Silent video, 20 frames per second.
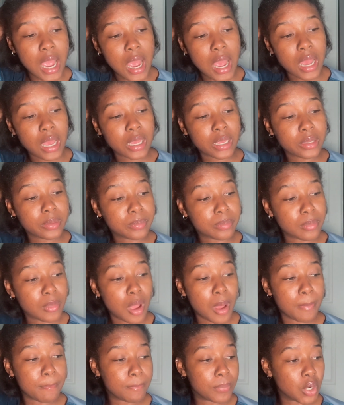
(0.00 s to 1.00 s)
I
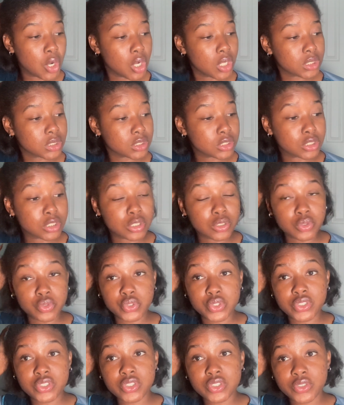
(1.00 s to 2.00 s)
bought
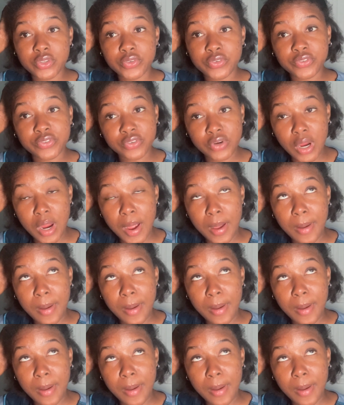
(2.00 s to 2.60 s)
those from